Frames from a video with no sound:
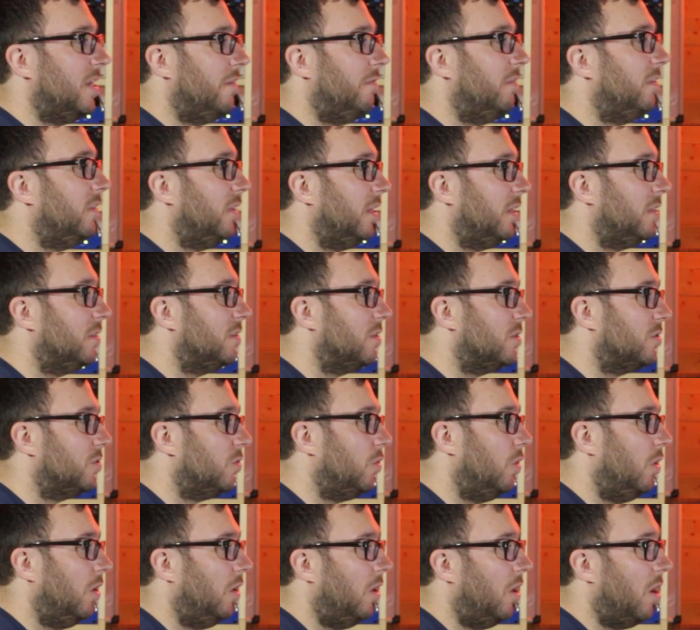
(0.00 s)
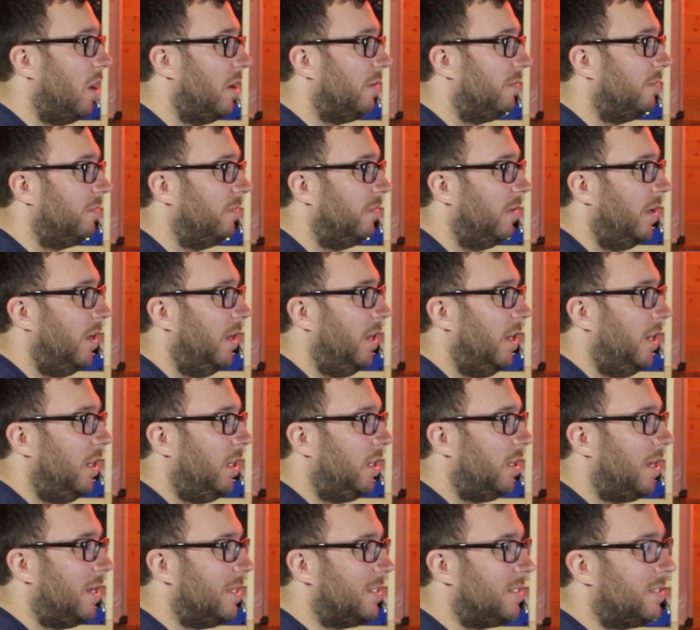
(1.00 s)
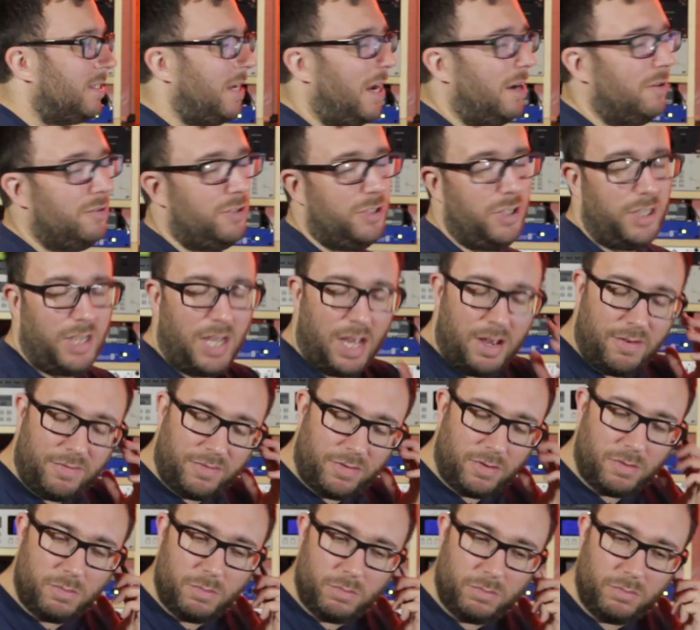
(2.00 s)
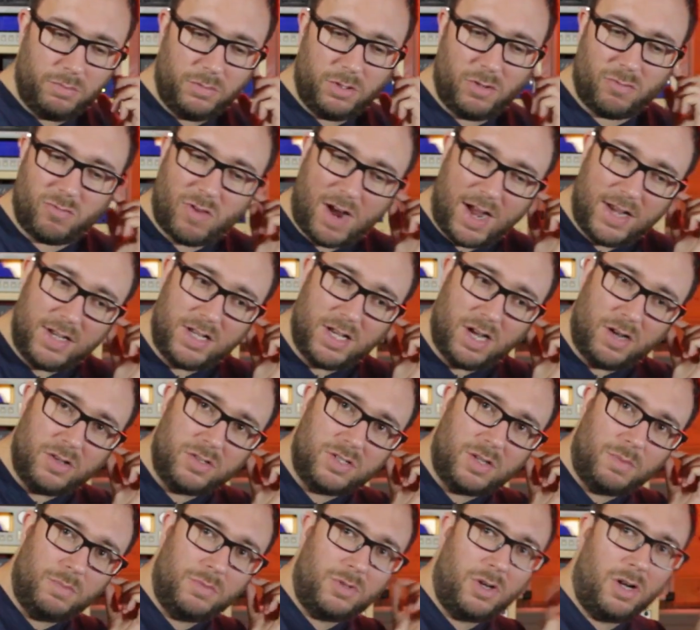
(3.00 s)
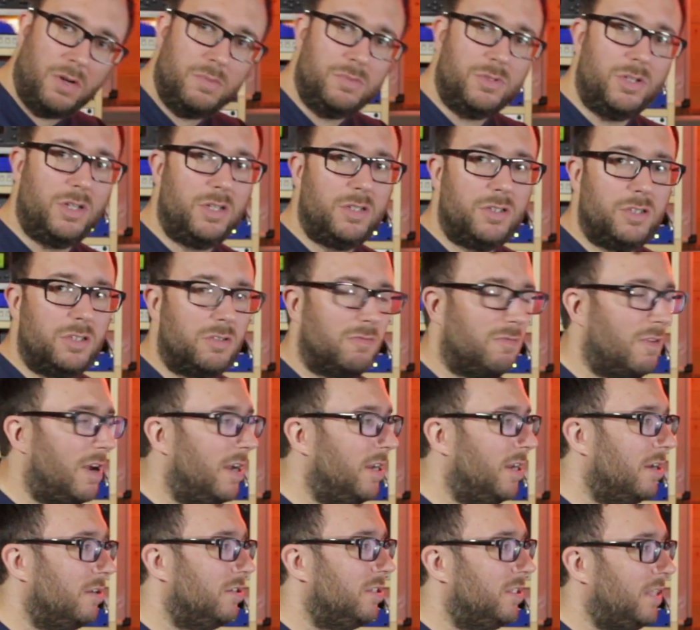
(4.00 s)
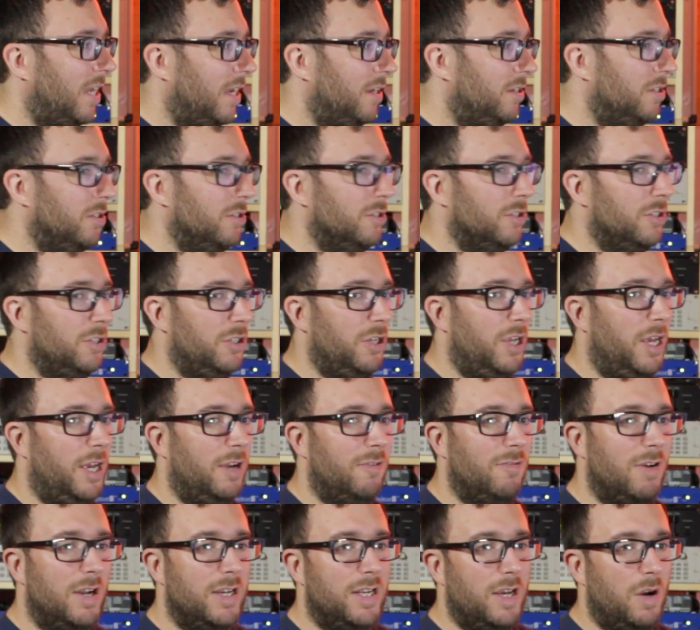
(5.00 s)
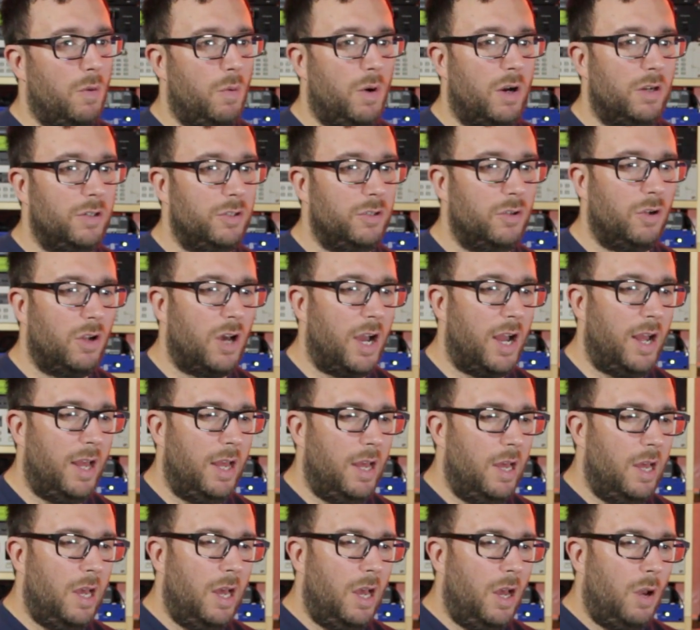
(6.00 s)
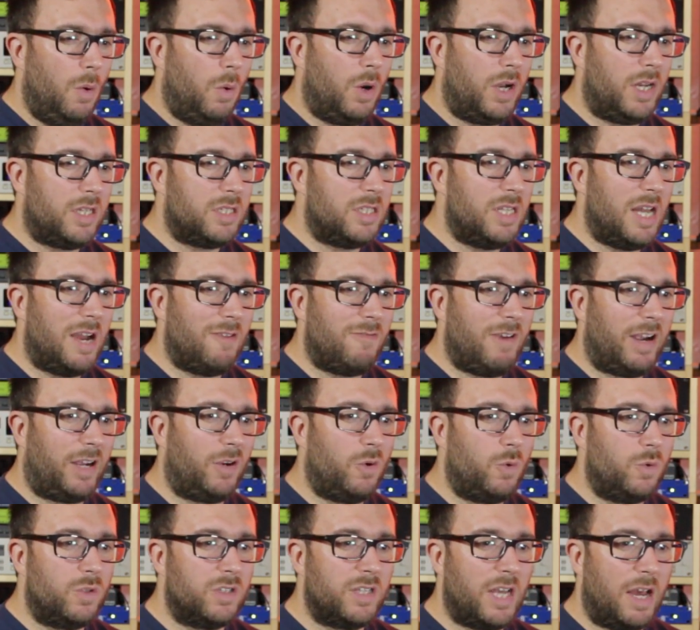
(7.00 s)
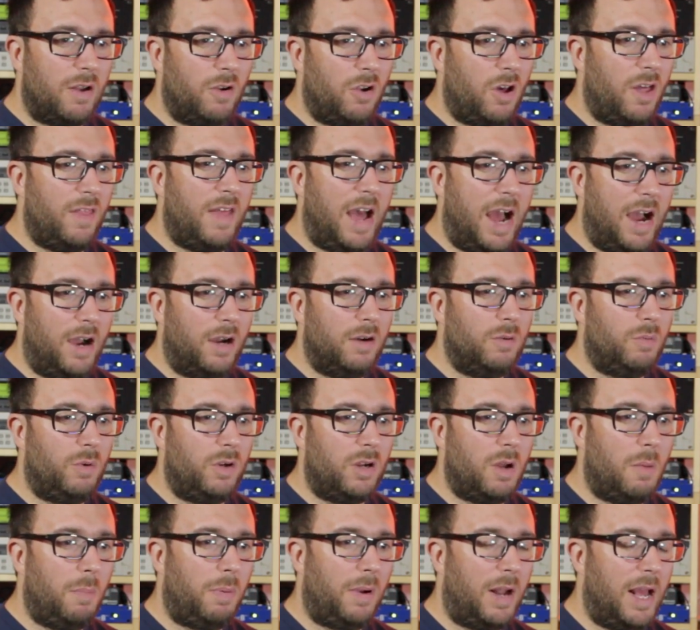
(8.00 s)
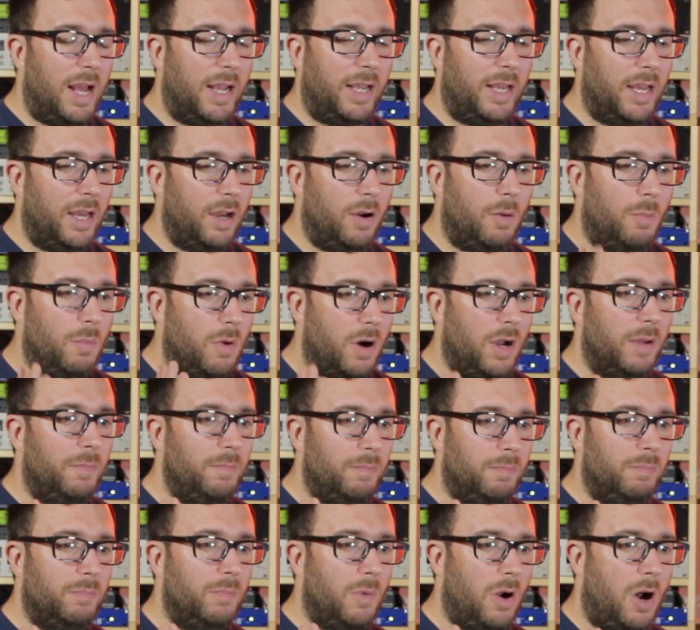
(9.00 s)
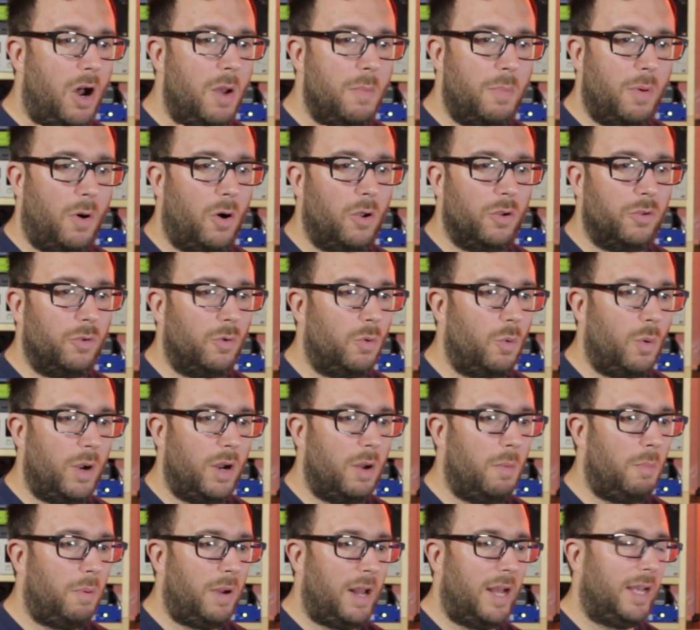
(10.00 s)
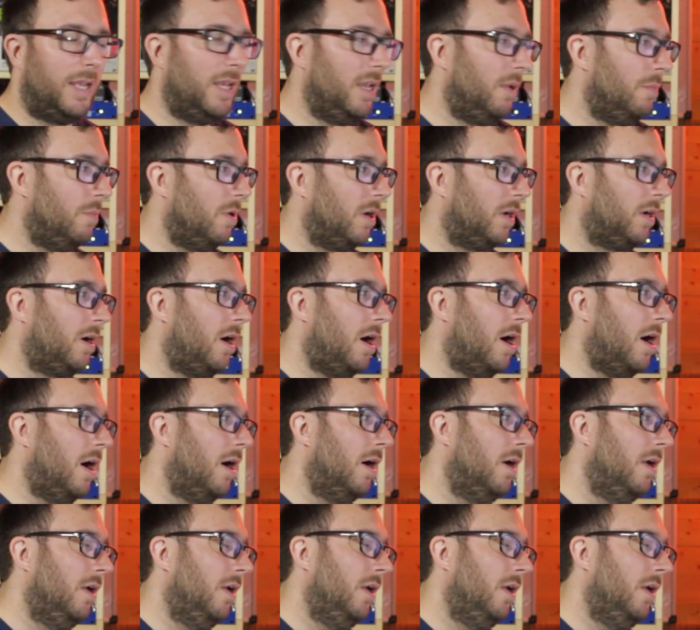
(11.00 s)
everything to sort of life. you know, that sound you get from the radio. Sometimes you listen to radio stations and you hear Radio 1, you're like, why doesn't that record sound like that when I'm playing it on my iPod or when I'm playing it in my car?